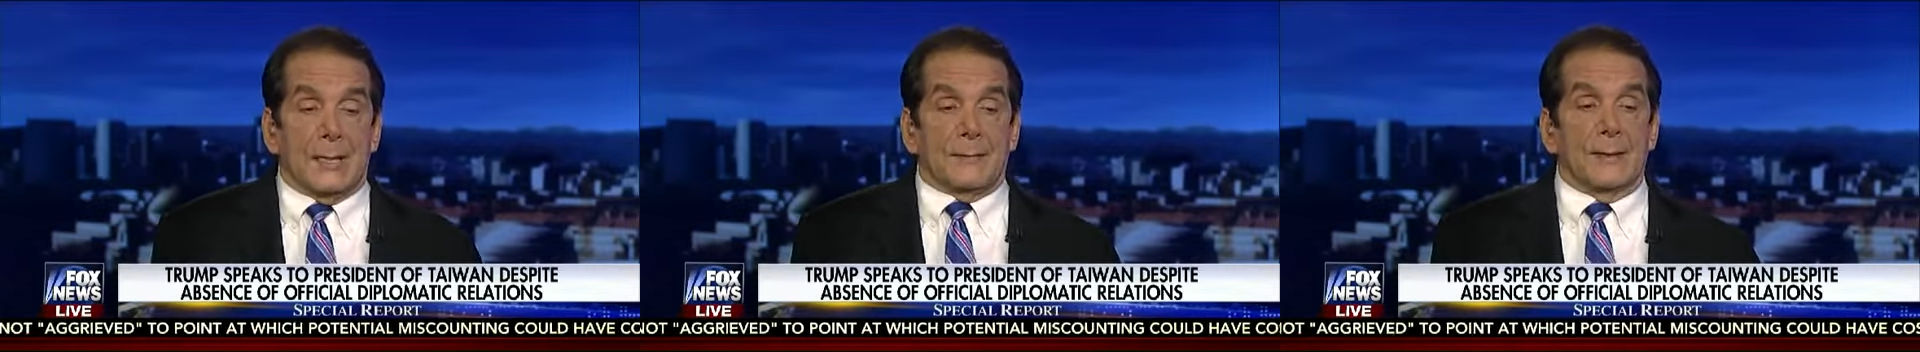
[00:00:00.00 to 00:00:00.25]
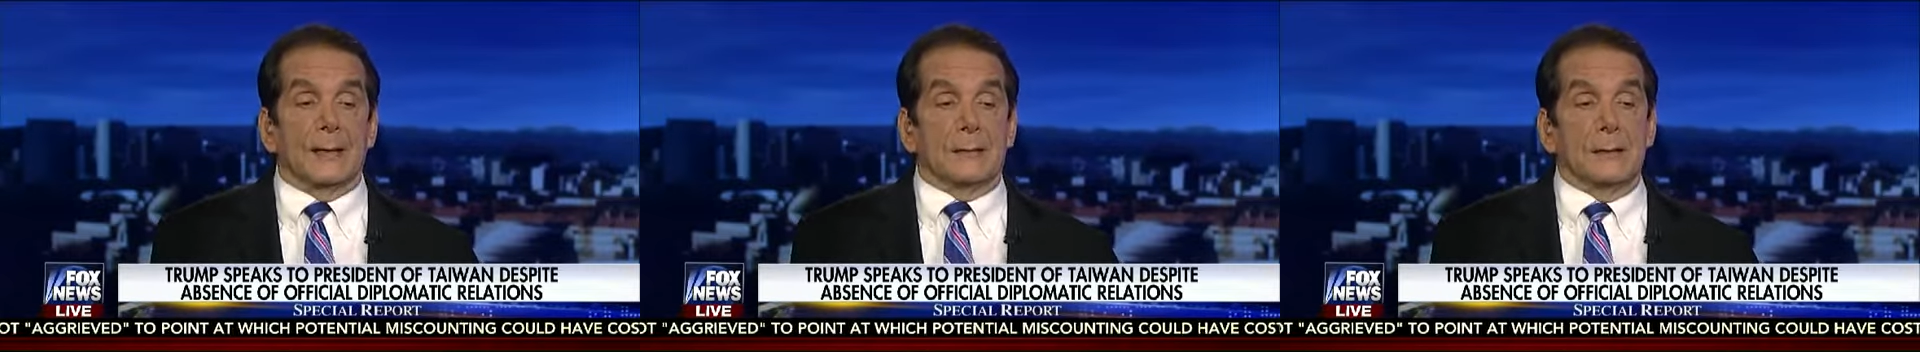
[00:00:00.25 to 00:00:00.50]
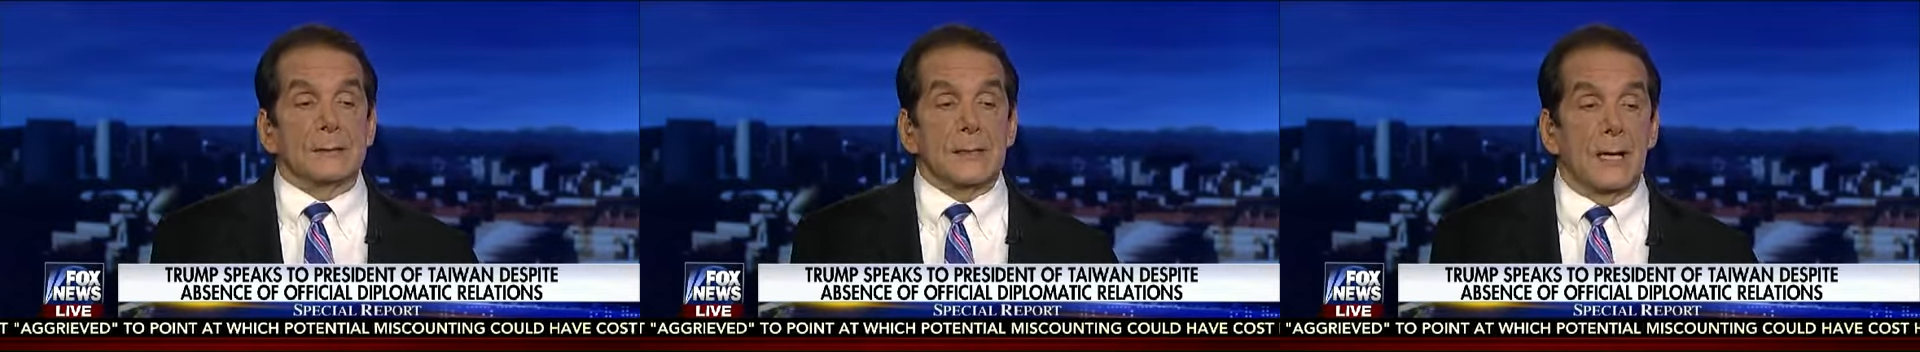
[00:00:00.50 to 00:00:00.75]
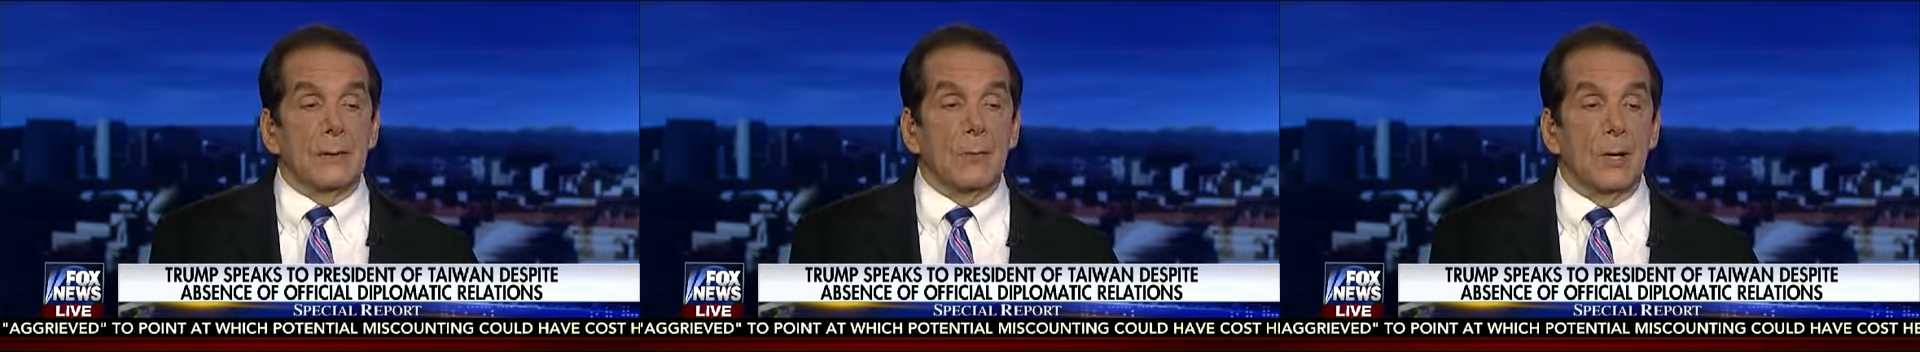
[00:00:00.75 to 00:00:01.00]
that
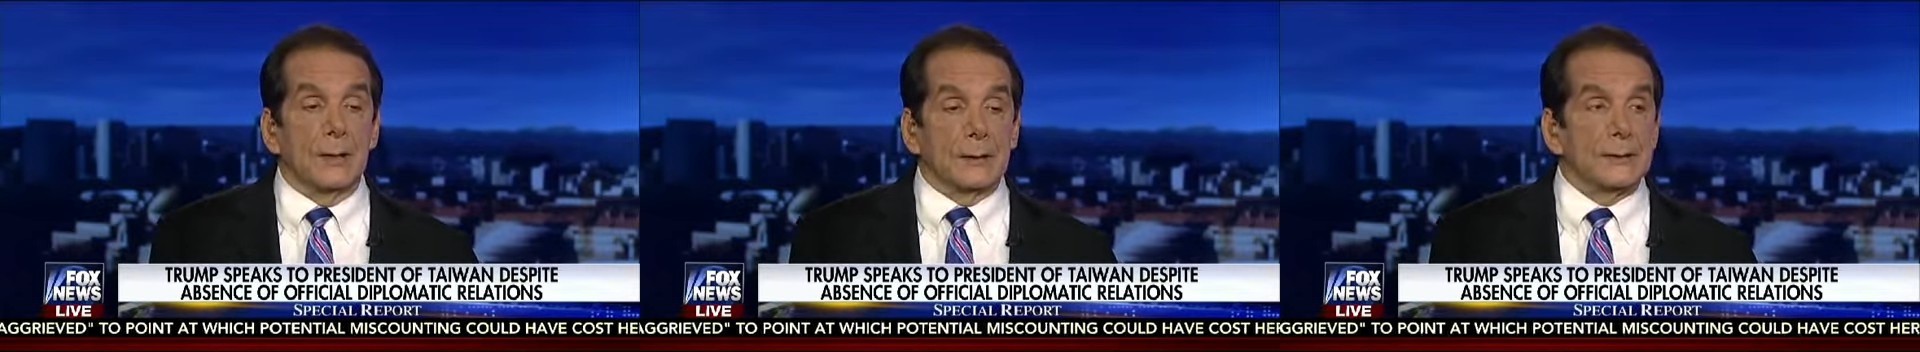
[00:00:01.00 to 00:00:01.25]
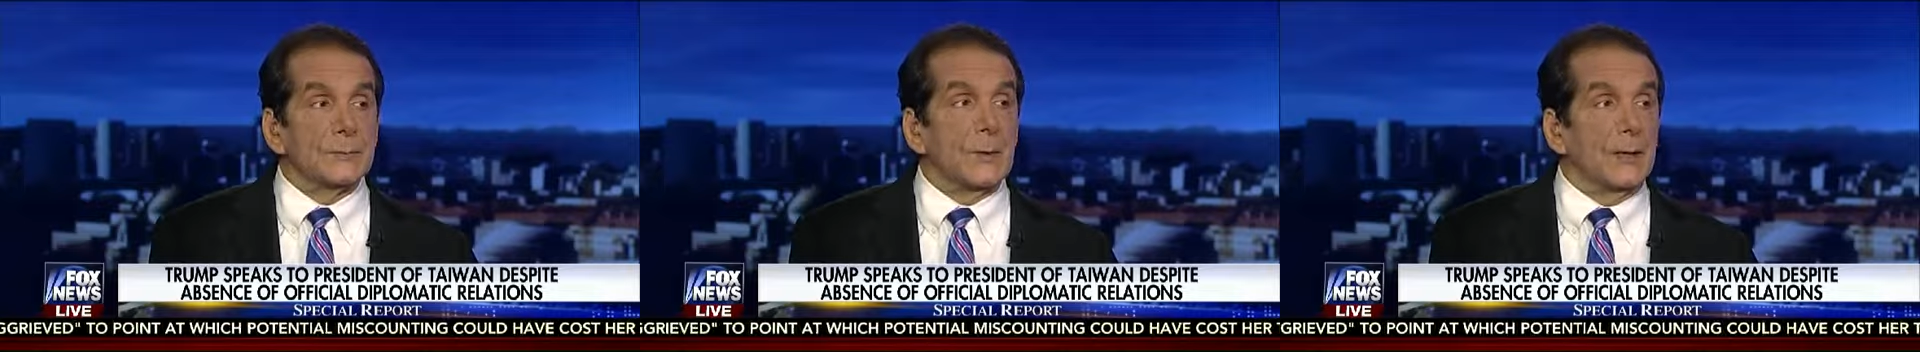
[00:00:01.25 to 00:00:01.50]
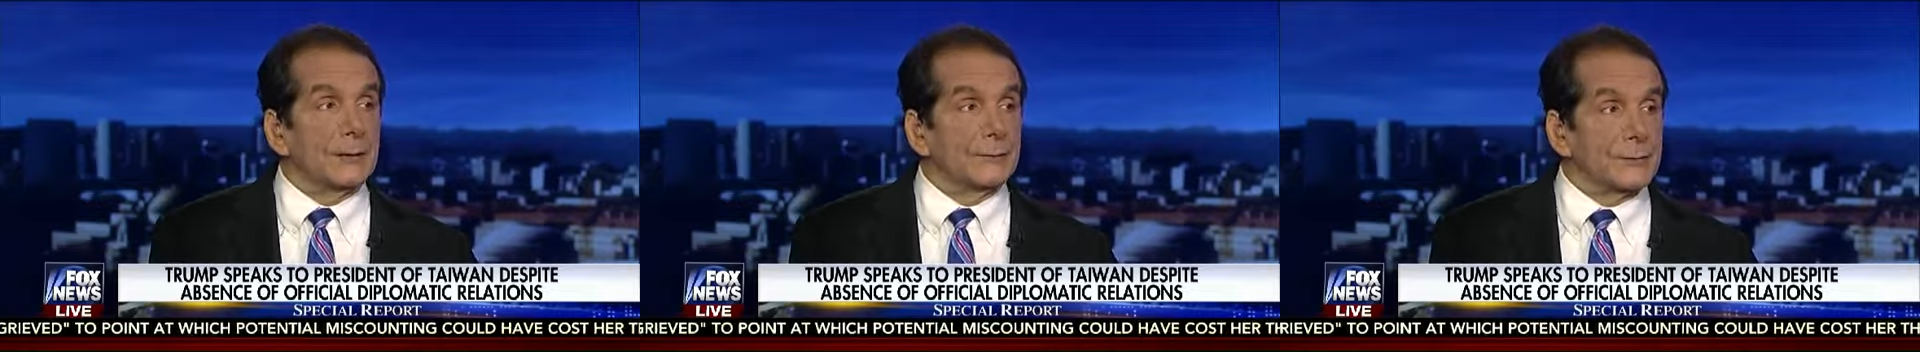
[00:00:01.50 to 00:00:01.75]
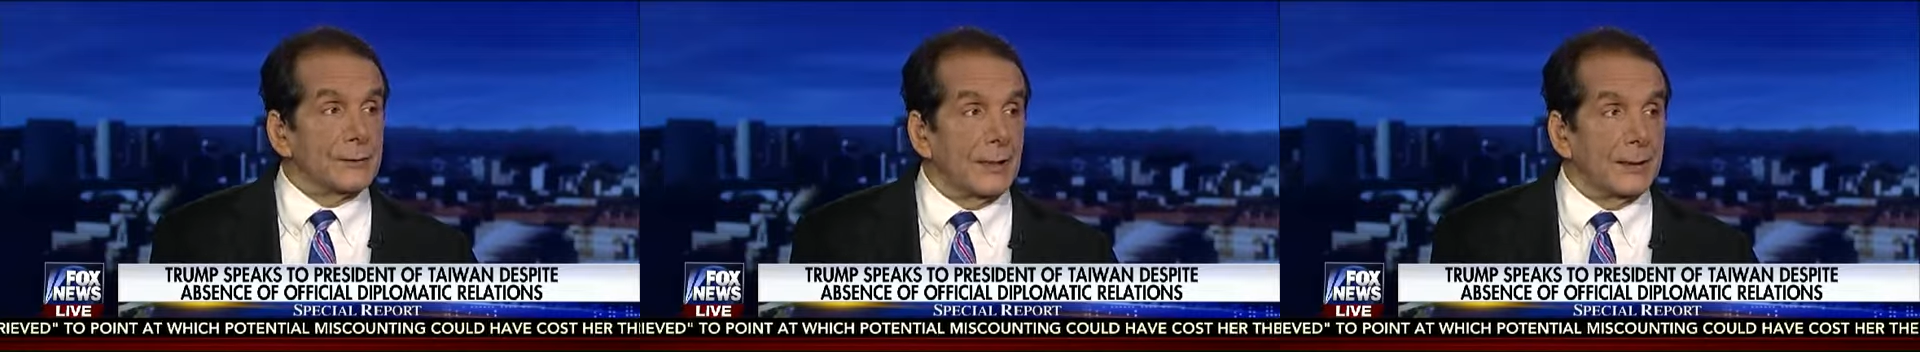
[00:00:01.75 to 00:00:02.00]
Taiwan is part of
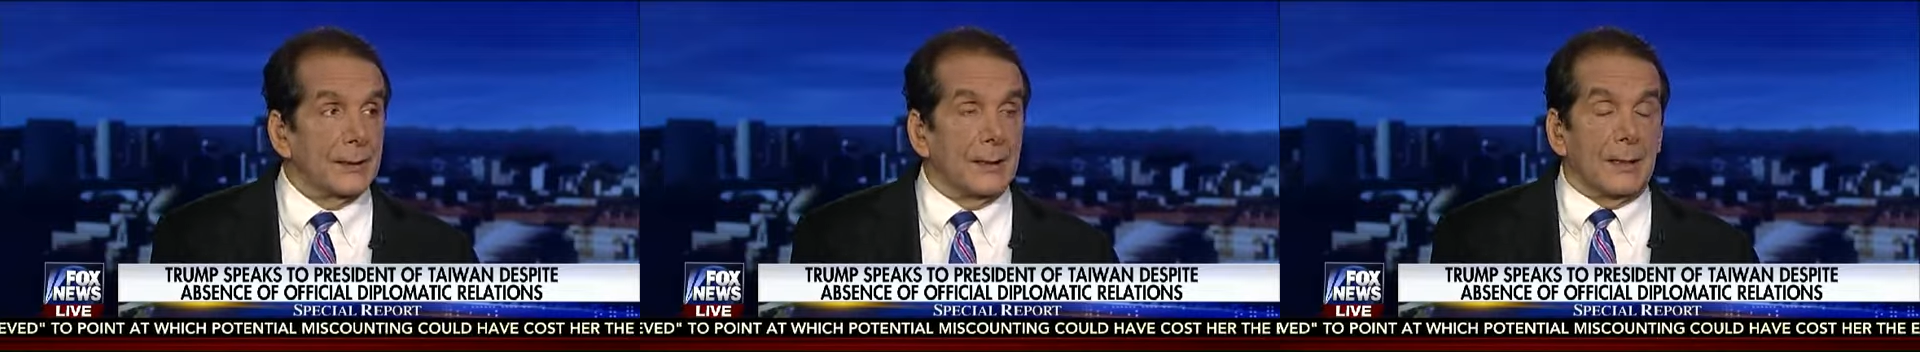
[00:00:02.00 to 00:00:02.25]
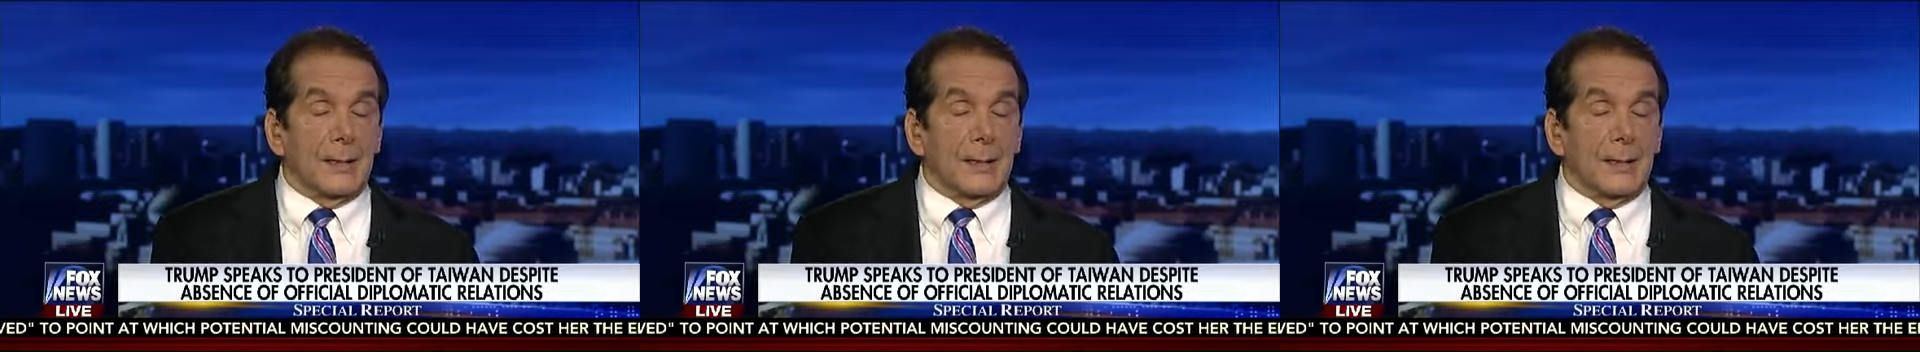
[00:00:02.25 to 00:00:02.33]
China.